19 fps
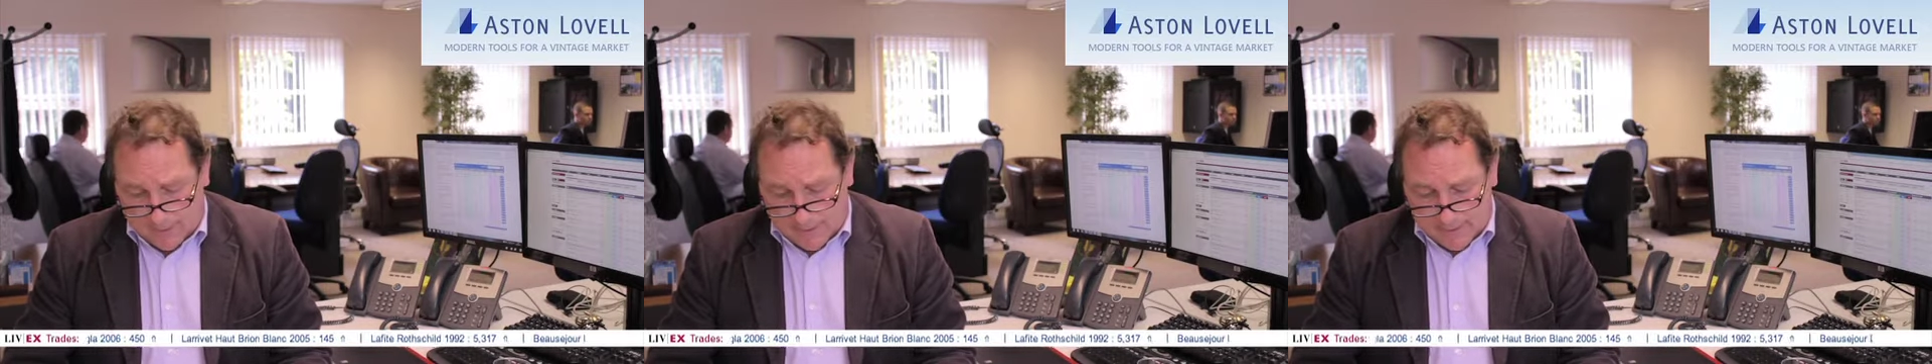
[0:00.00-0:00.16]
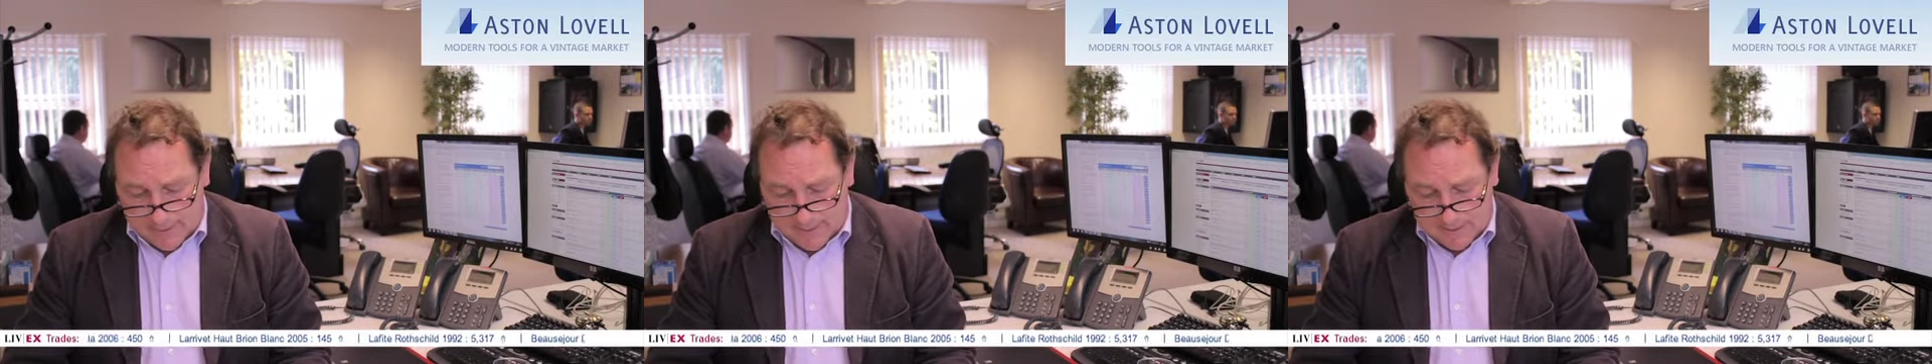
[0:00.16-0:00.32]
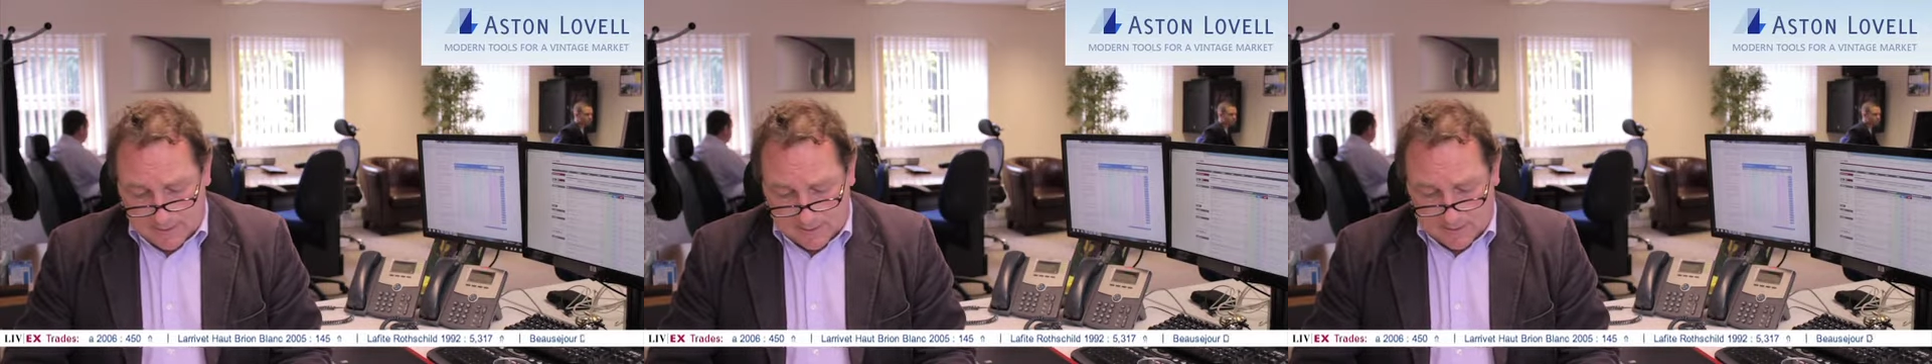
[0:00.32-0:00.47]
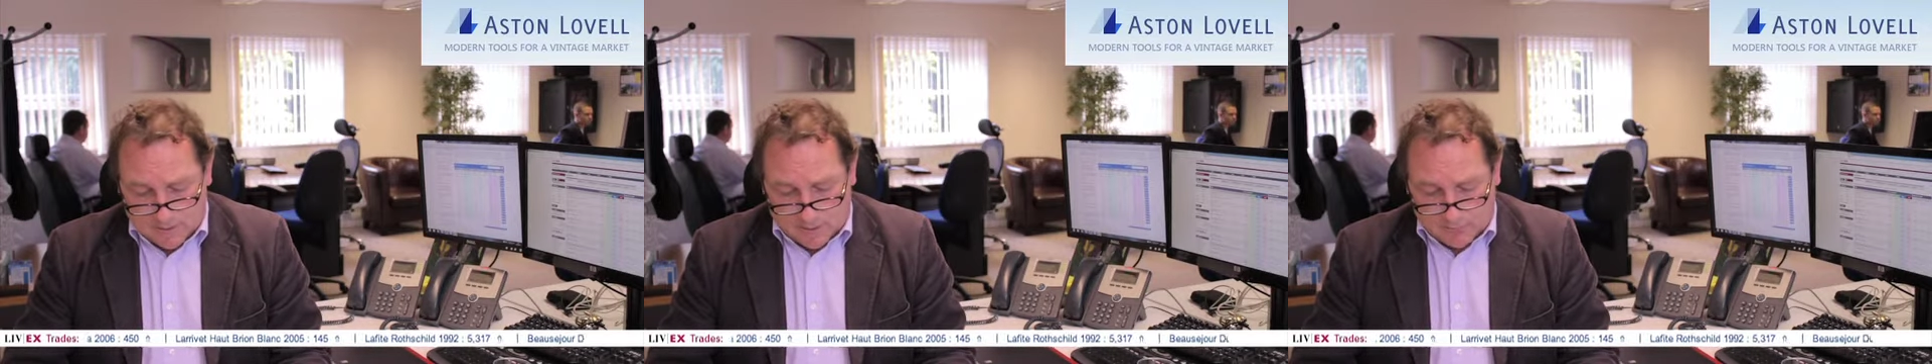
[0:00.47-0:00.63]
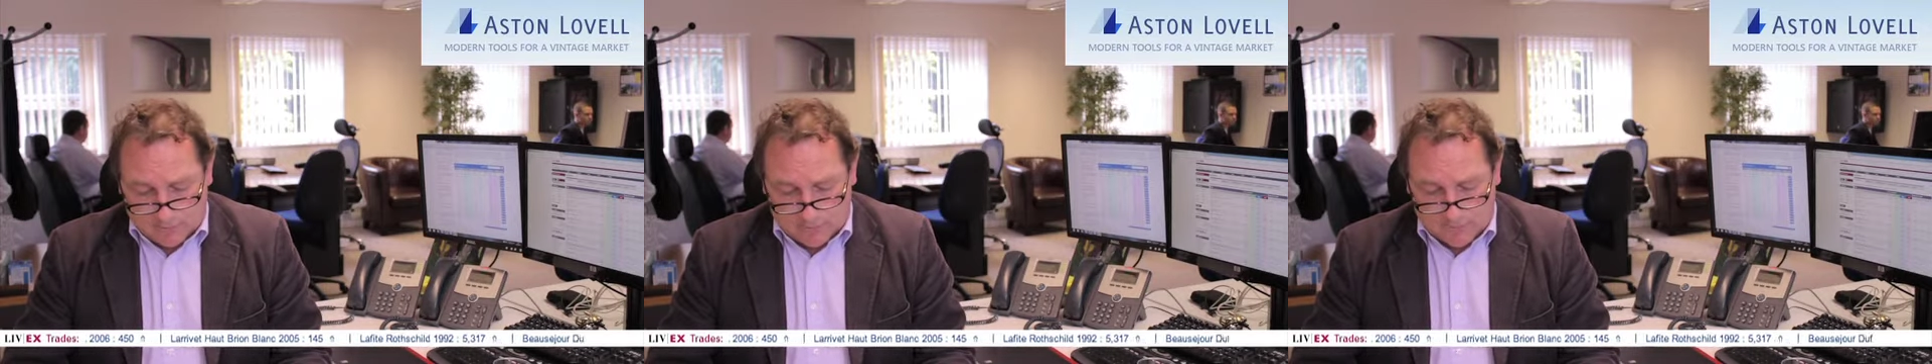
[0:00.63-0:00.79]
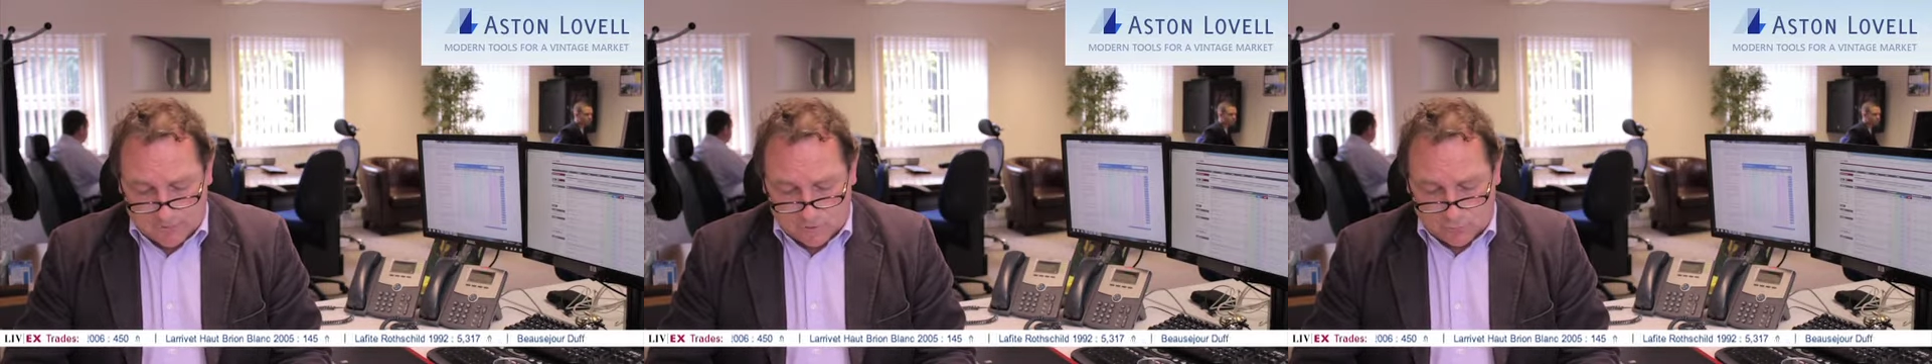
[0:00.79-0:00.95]
is
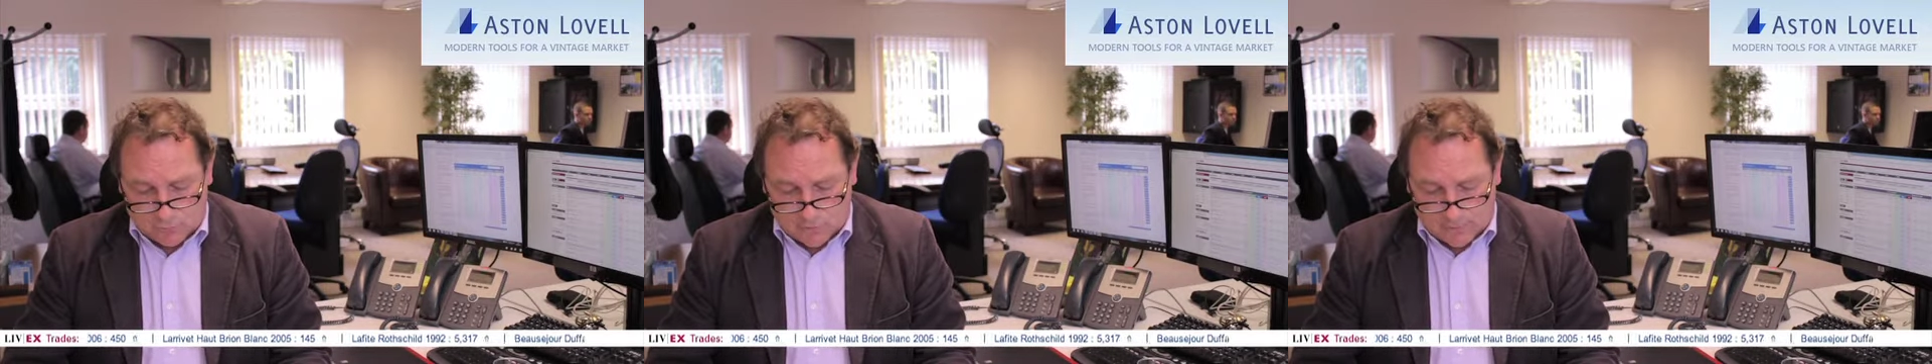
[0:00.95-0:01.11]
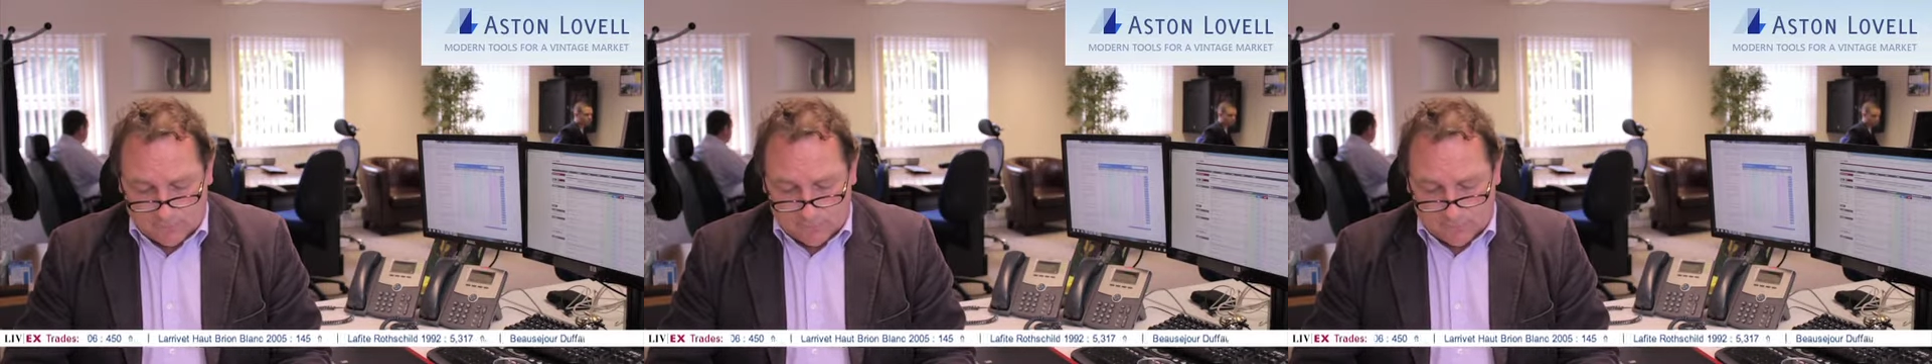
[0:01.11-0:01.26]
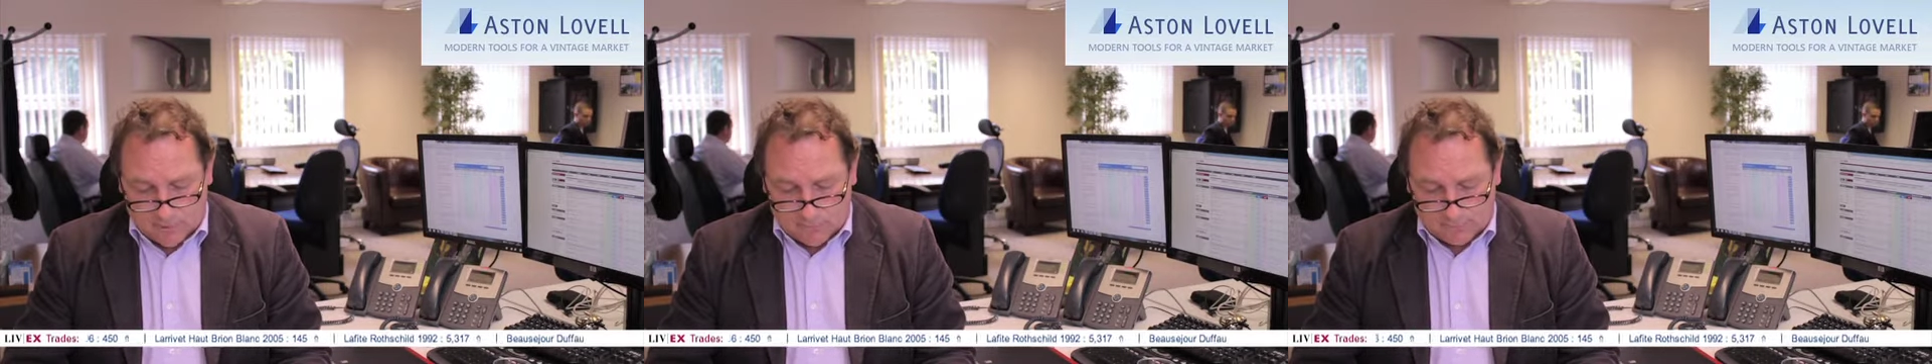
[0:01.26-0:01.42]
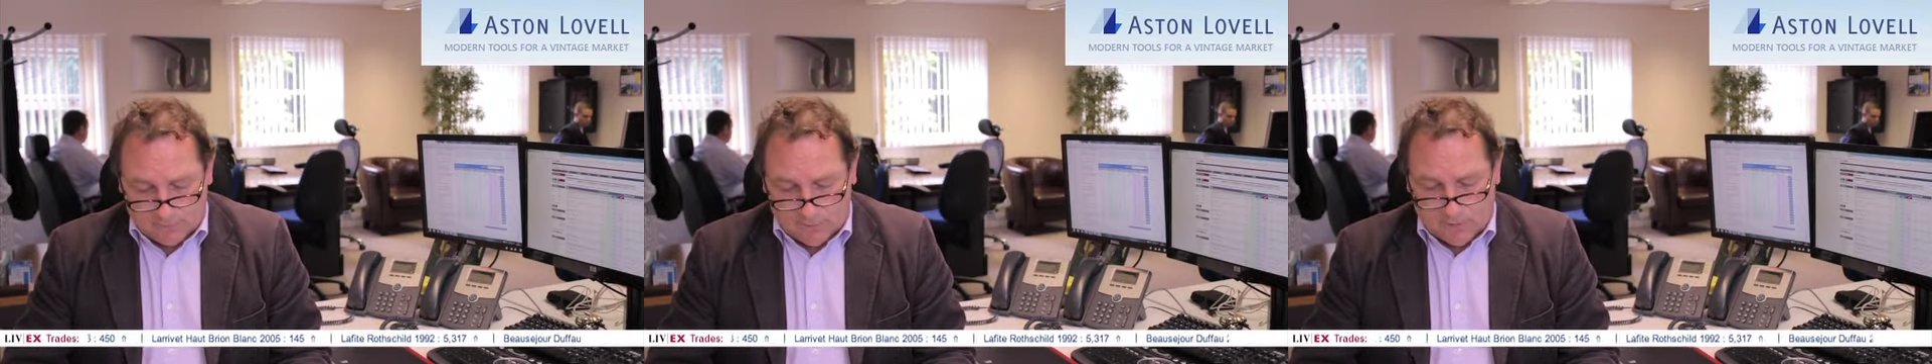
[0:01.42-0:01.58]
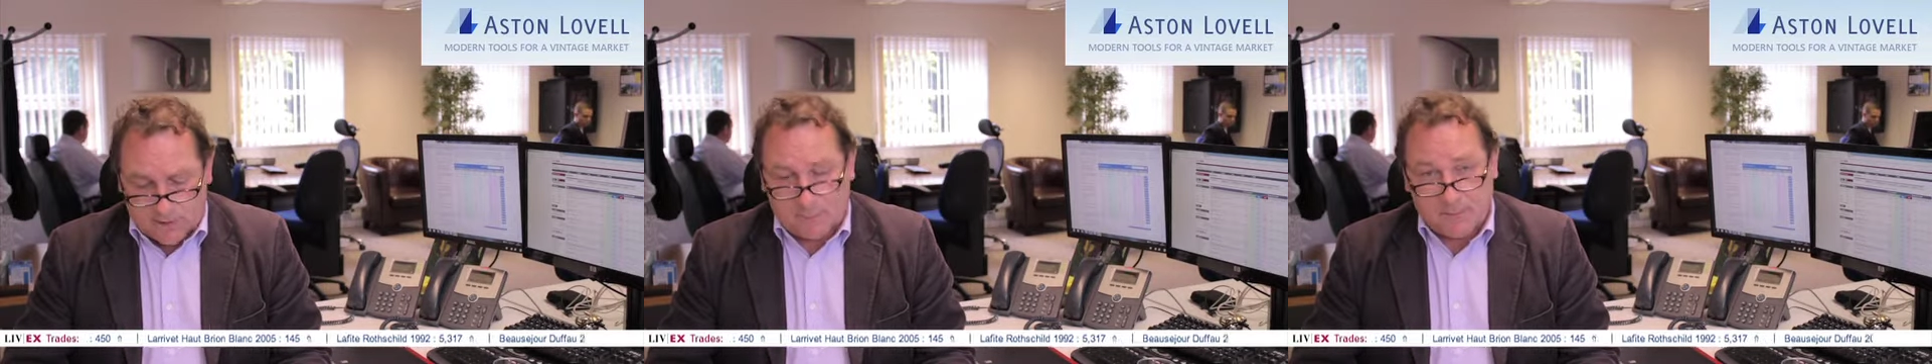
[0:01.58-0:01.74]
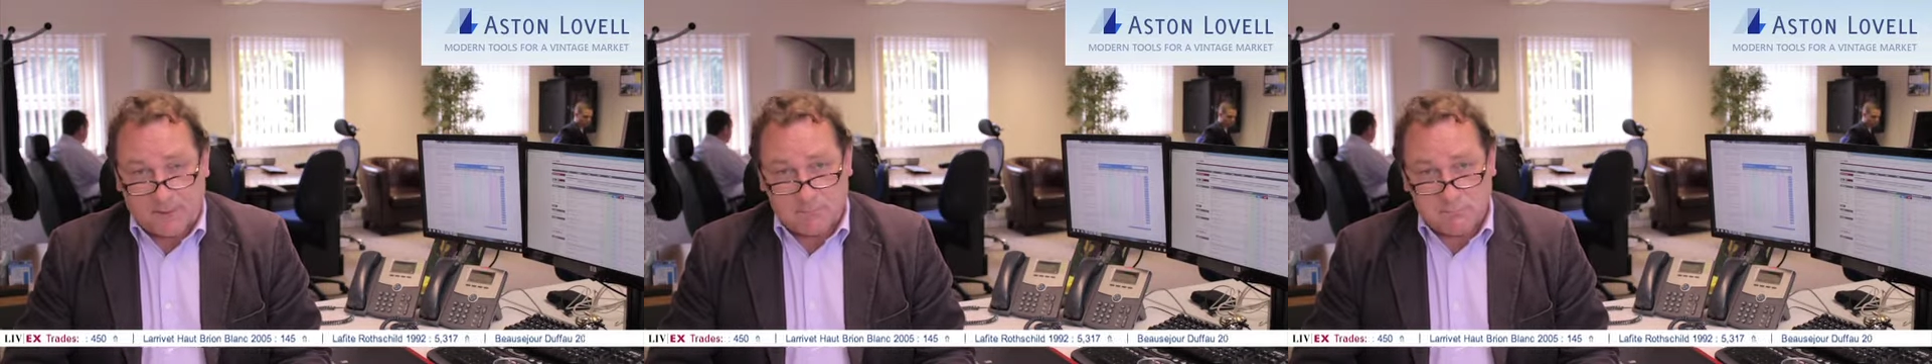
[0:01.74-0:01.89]
going to strengthen over the
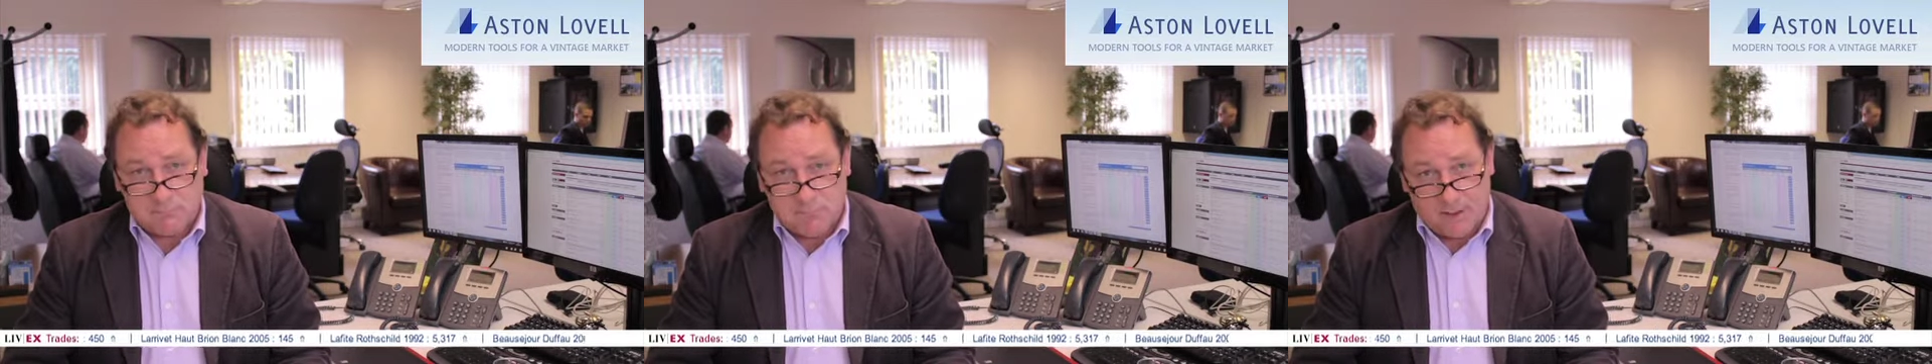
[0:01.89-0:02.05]
coming